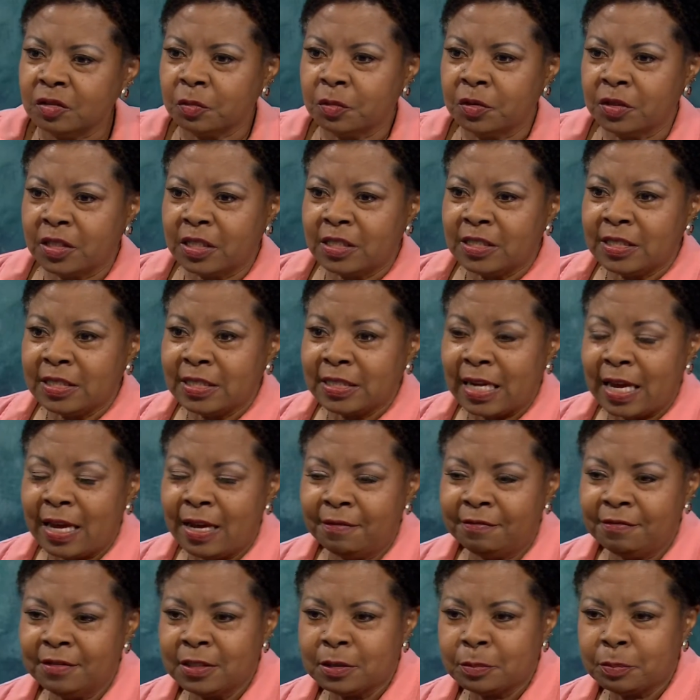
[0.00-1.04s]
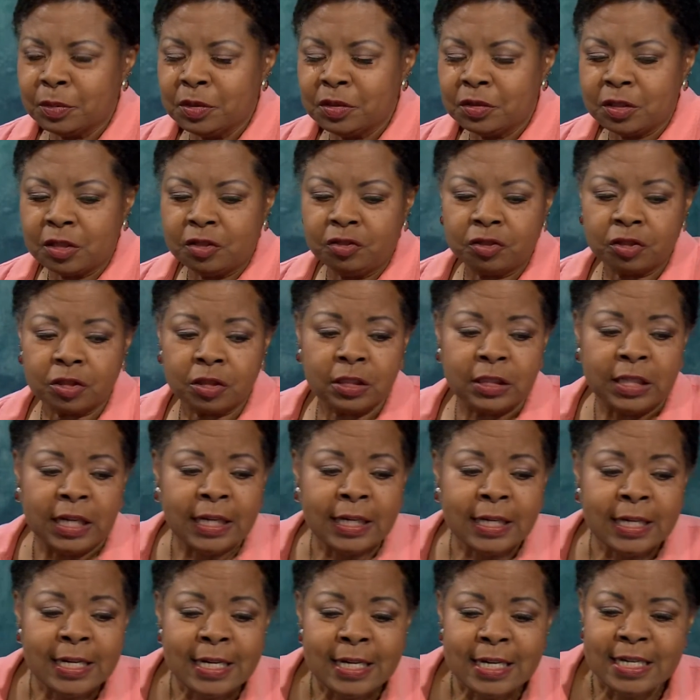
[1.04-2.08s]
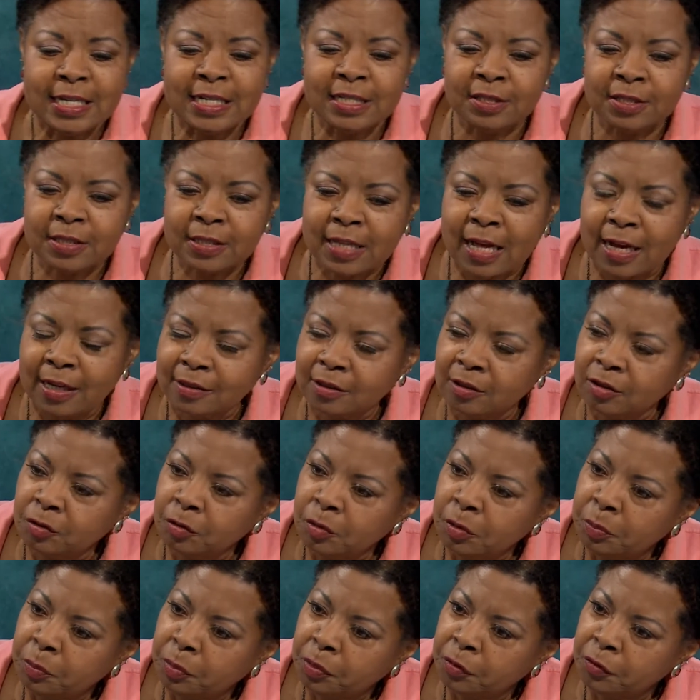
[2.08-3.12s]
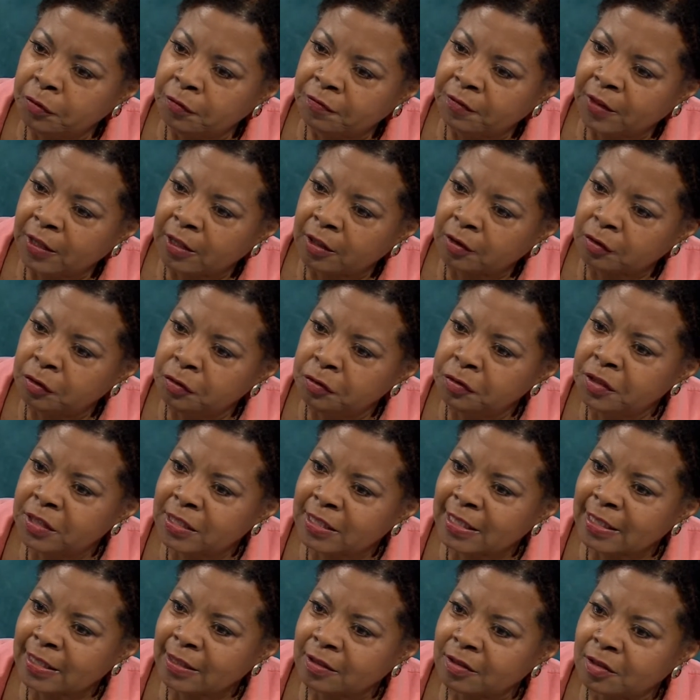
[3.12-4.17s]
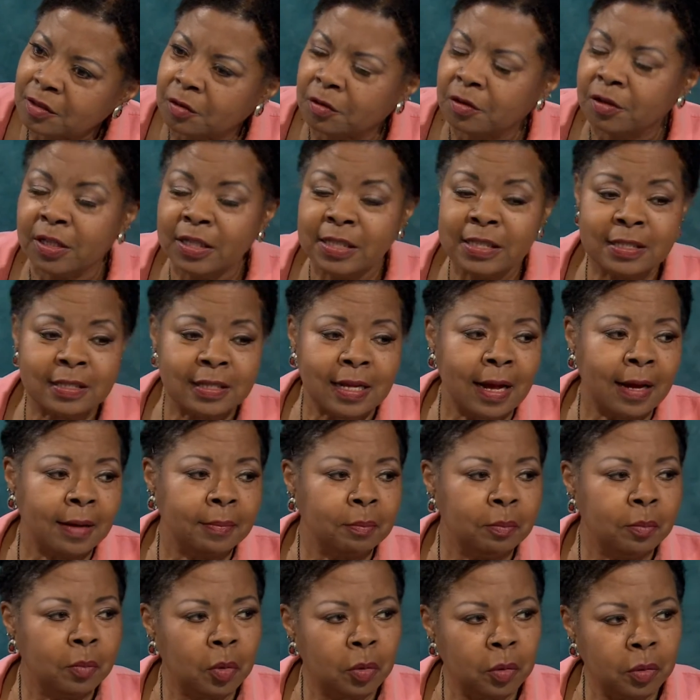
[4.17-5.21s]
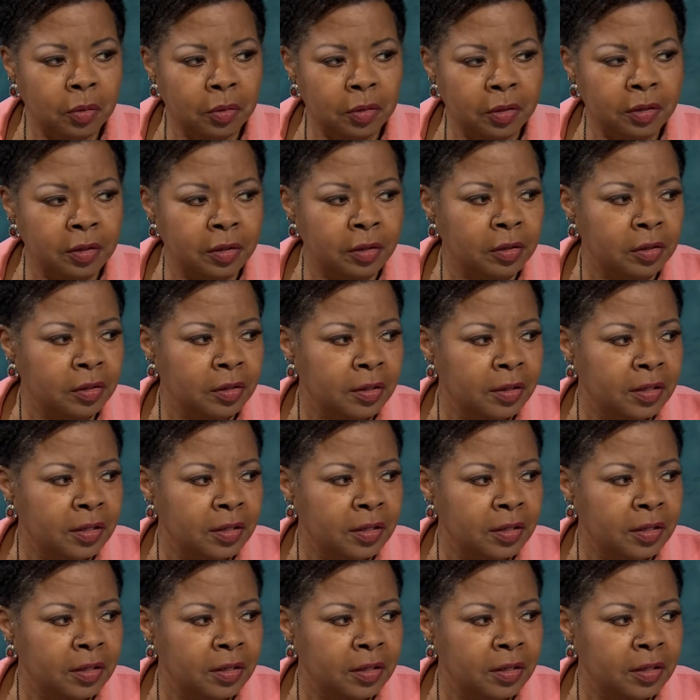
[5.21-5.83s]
right. where the staff is positioned. Is that to improve the acoustics, or is that more?